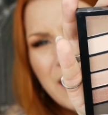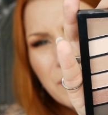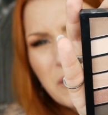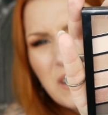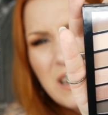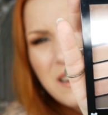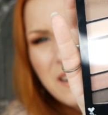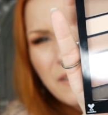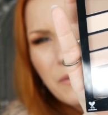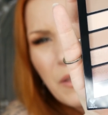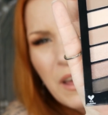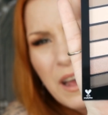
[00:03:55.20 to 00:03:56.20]
I absolutely
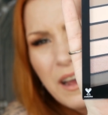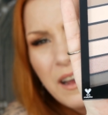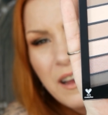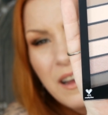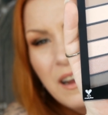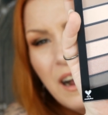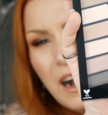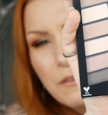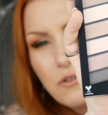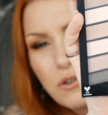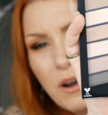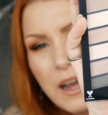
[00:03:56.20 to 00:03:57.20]
love that.
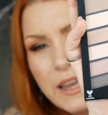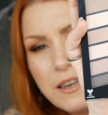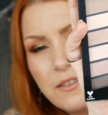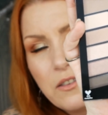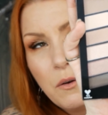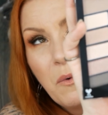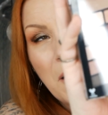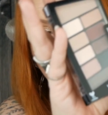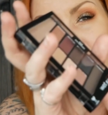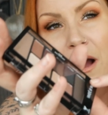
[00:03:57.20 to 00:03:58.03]
I tried some Wet